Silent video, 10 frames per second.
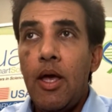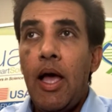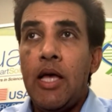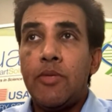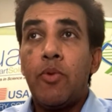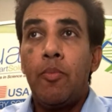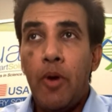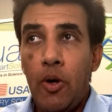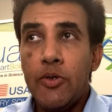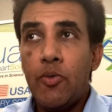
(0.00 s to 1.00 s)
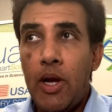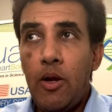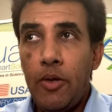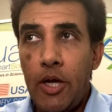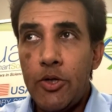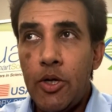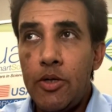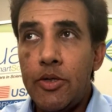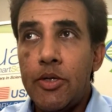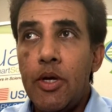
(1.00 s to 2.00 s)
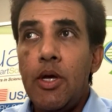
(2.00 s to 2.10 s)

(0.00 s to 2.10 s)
as proposed regulations